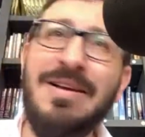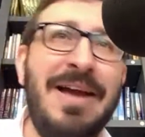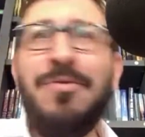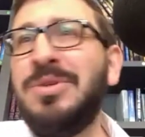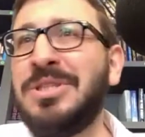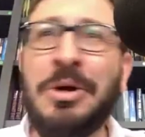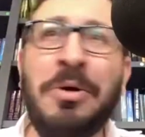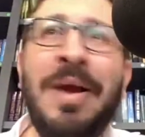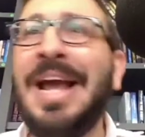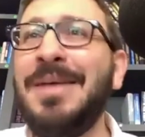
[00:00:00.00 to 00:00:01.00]
Everyone's
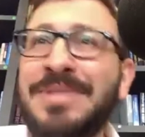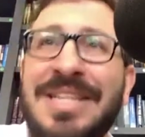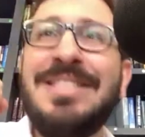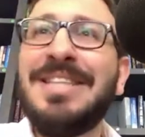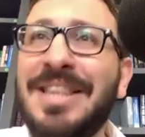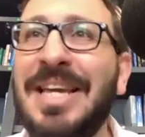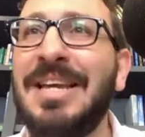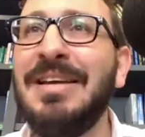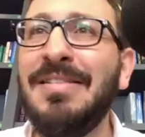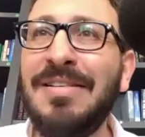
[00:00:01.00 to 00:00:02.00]
crammed into the